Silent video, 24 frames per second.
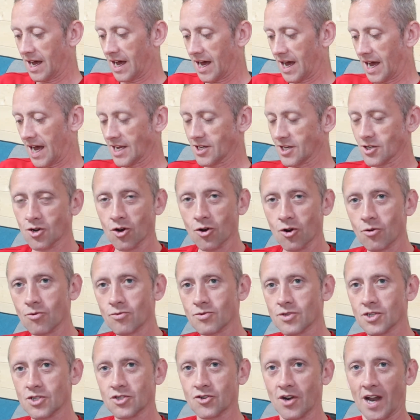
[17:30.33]
I know
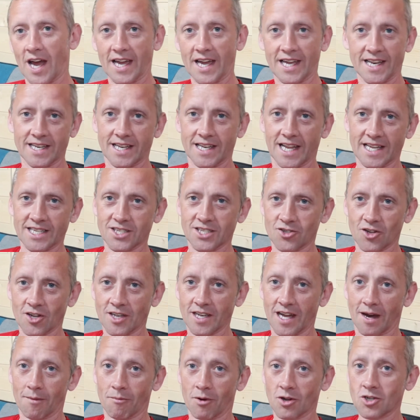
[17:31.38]
the dragon isn't doing
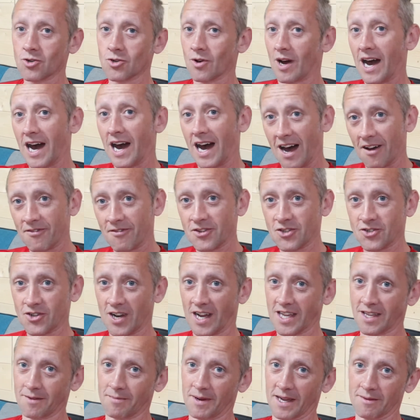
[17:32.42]
that much, so I have to try
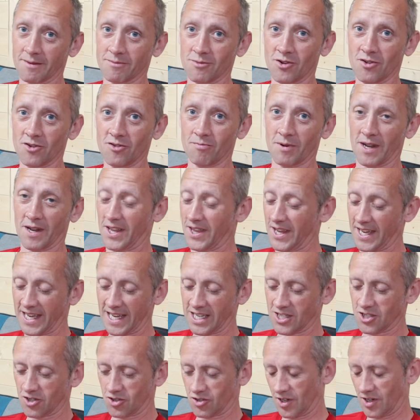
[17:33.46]
the big move, but I think
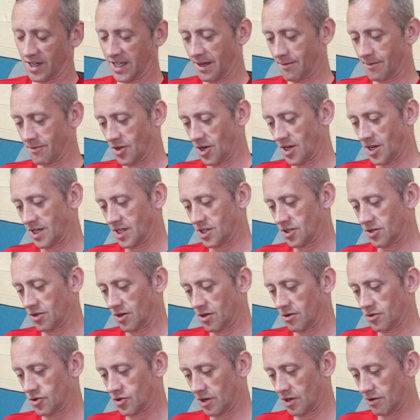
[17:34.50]
he's just going to get me out. He's
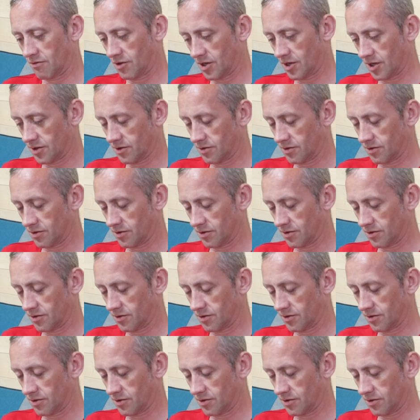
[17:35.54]
got drill run.